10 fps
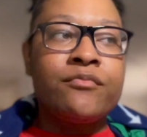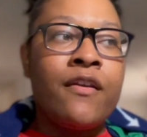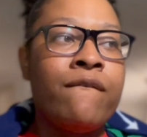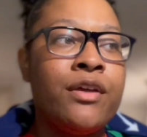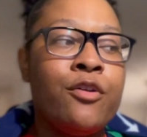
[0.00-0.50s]

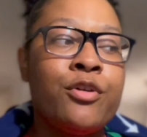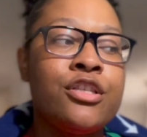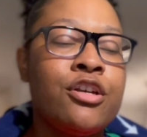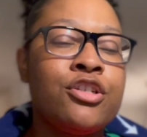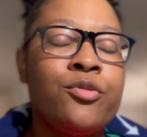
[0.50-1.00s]
I'm gonna
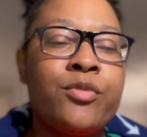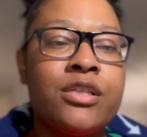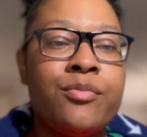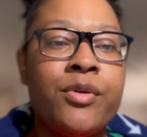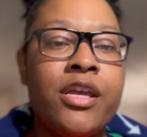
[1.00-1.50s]
research some
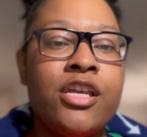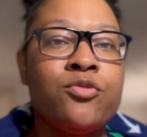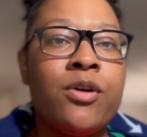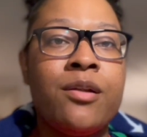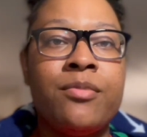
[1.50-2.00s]
recipes,
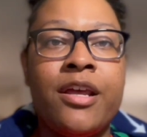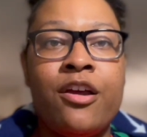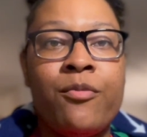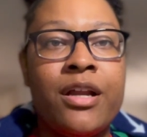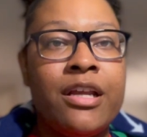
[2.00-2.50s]
write them
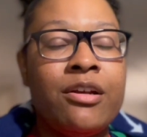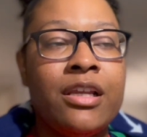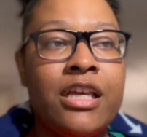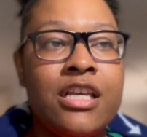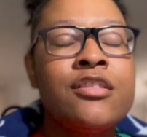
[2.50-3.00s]
down, write down a
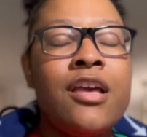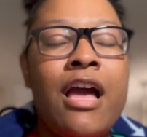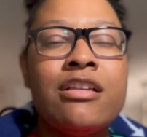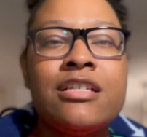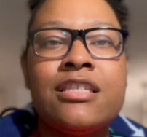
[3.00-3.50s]
list. So
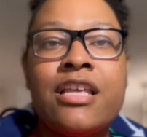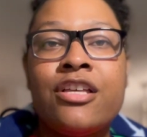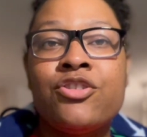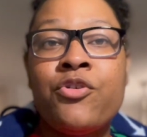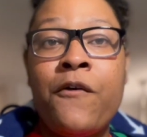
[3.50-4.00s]
y'all just
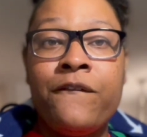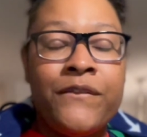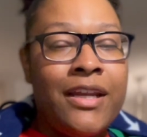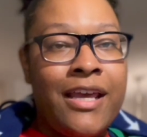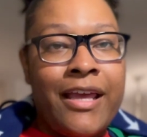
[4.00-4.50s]
stay tuned
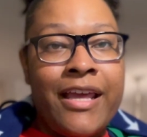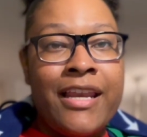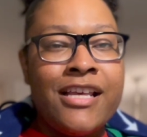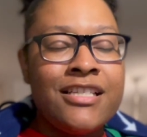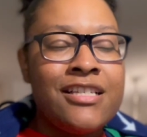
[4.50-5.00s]
for that. And
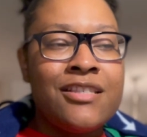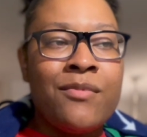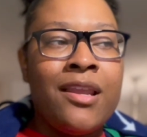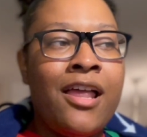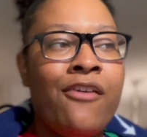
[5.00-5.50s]
that's just
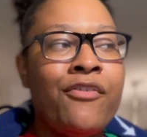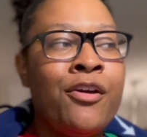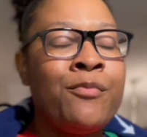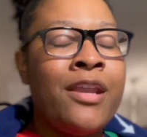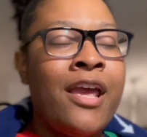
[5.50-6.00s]
my life
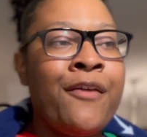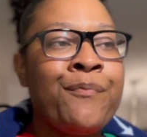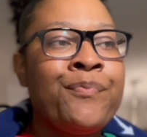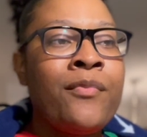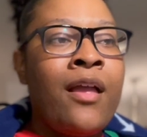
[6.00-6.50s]

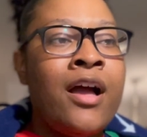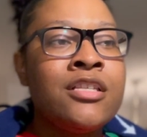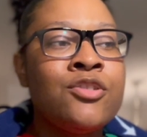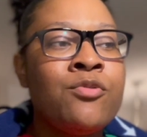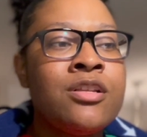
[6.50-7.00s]
update. I
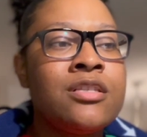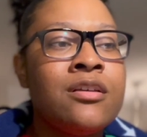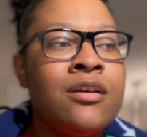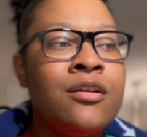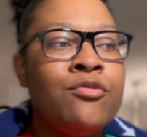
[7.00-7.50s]
just wanted
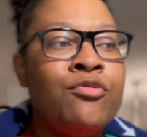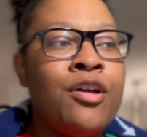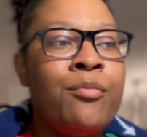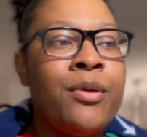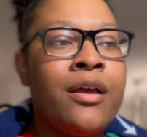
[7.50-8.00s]
to, you
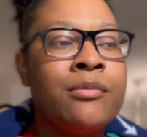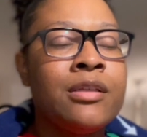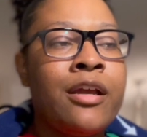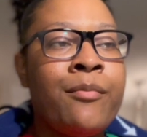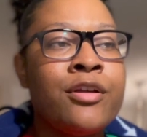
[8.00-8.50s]
know, pick up the
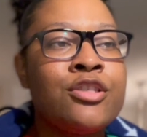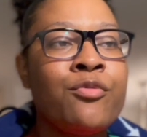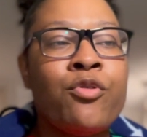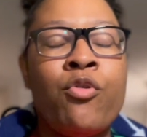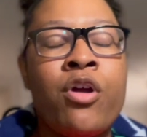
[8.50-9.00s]
camera and to
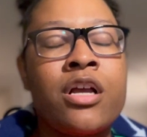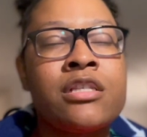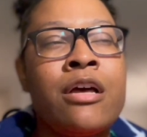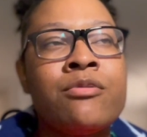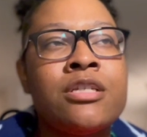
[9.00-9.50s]
record
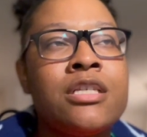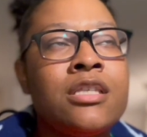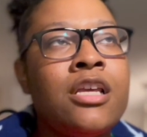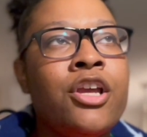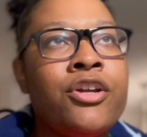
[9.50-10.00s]
because I was just
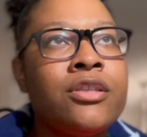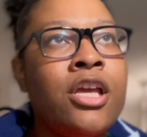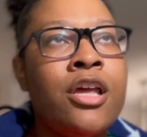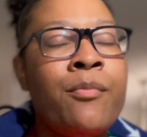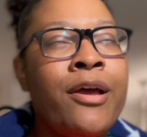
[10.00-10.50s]
sitting here
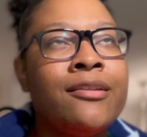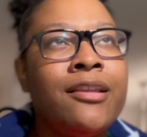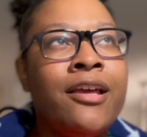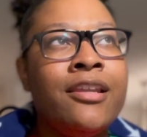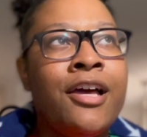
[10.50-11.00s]
thinking about
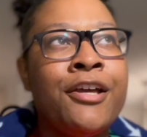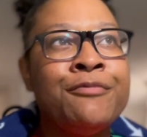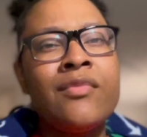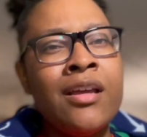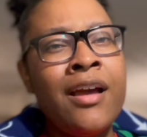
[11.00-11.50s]
that.
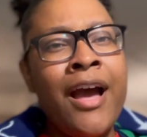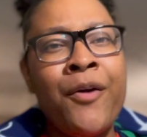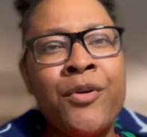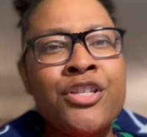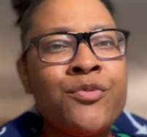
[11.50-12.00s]
Like,
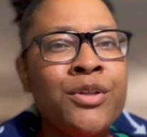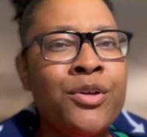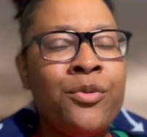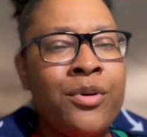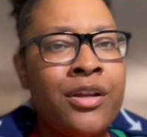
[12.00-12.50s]
God, what's really
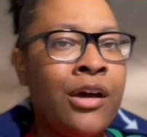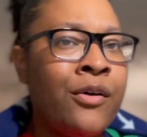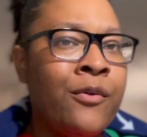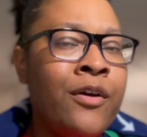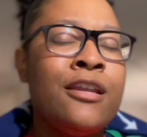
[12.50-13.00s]
going
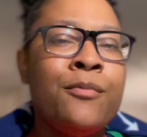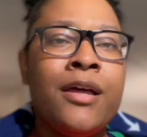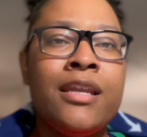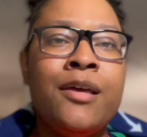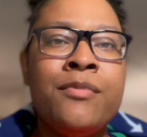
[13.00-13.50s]
on? And I'm
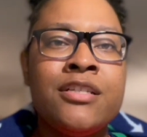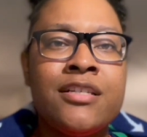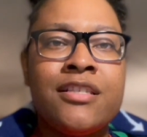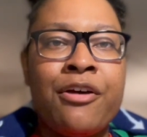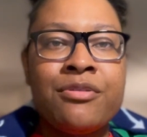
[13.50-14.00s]
like, let me
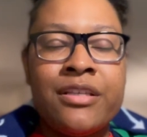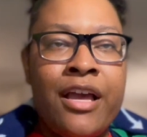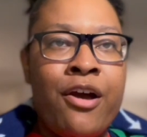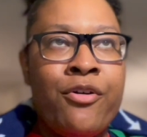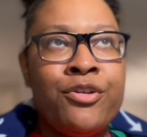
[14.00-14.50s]
just talk to
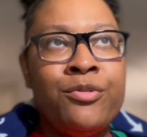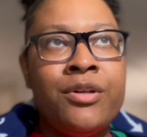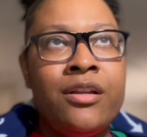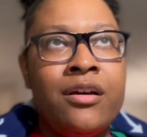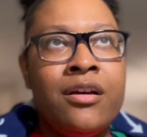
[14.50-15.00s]
y'all and do
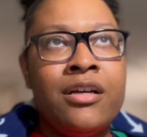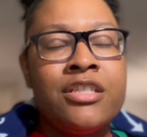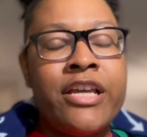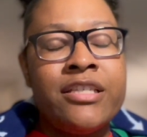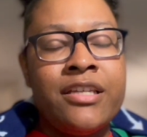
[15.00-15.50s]
a
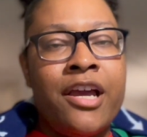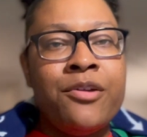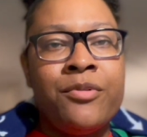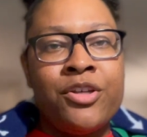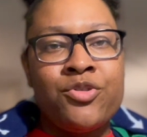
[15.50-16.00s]
Jazzy
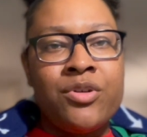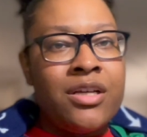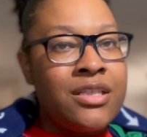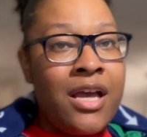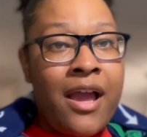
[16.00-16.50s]
Diary entry
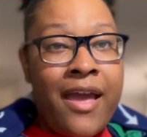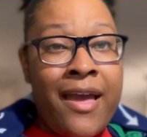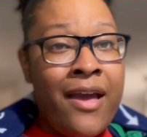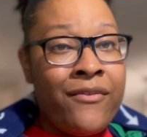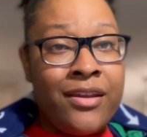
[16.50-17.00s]
because I
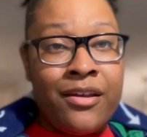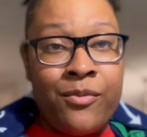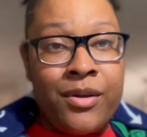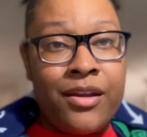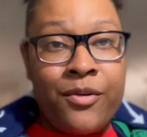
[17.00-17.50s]
haven't
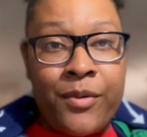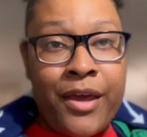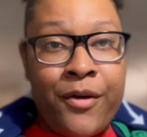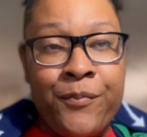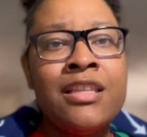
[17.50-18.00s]
done one in a
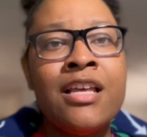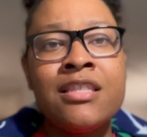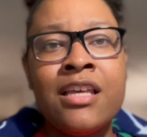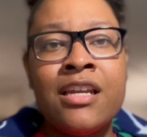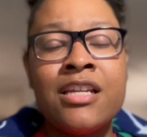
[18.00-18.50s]
while. And
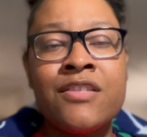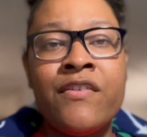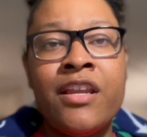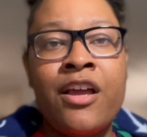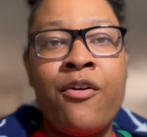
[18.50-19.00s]
that's the end of this
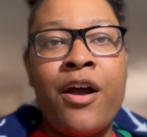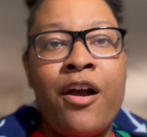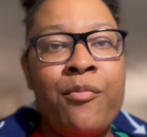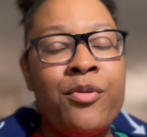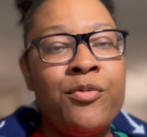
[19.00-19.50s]
video. I
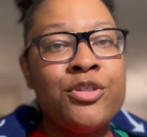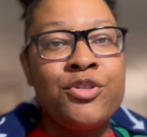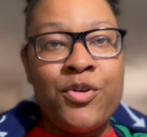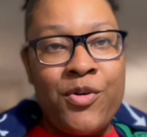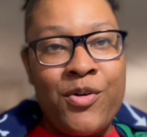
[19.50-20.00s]
hope you
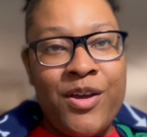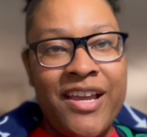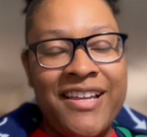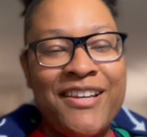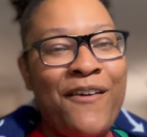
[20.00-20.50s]

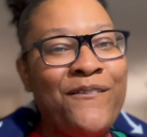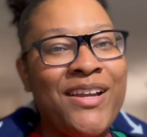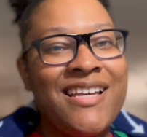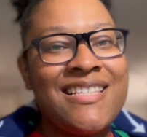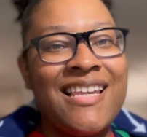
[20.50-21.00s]
enjoyed. Don't
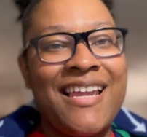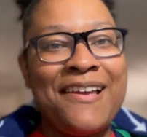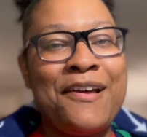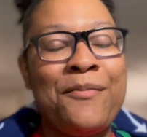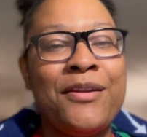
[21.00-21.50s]
forget to
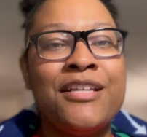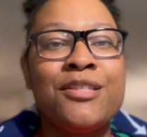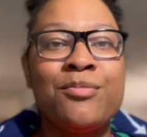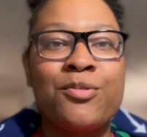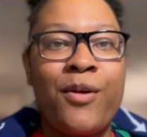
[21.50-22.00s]
like, comment, and
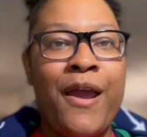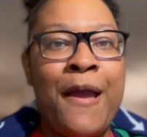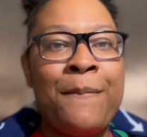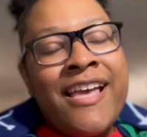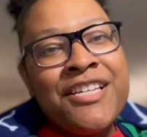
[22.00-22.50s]

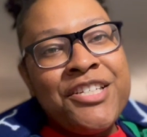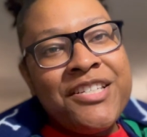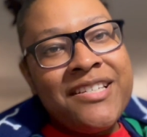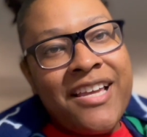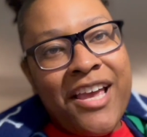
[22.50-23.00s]
subscribe. And
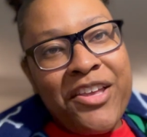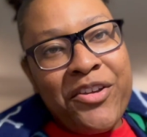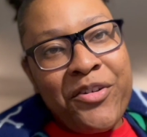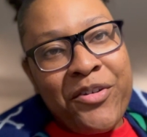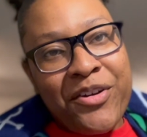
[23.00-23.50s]
share your
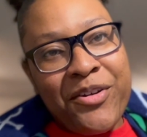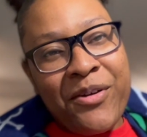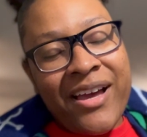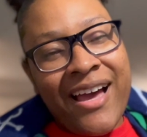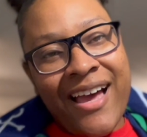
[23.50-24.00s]
girl
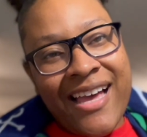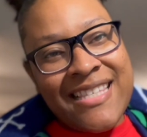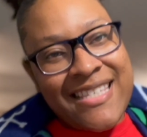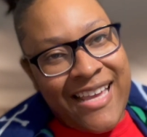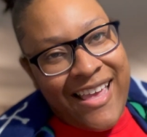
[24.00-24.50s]

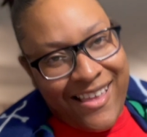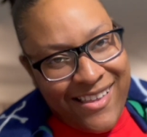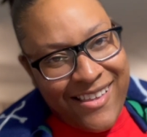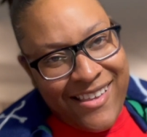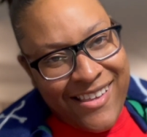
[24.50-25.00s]

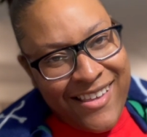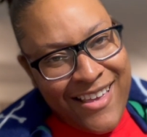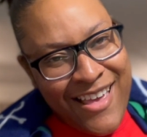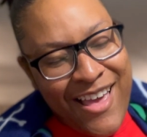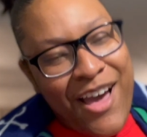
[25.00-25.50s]
content.
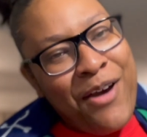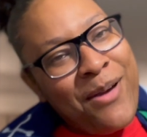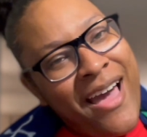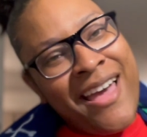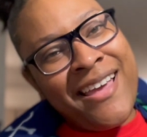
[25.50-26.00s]

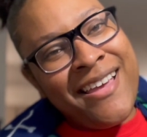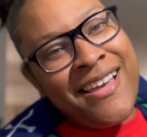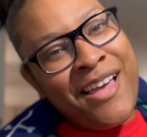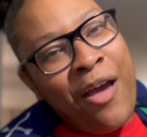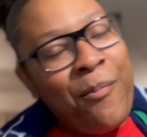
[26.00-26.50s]
Okay?
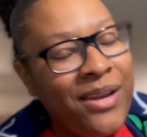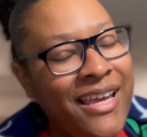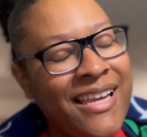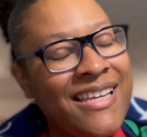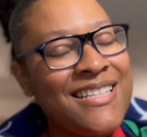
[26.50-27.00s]

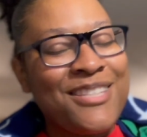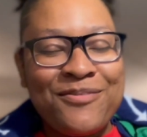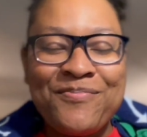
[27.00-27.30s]
Please.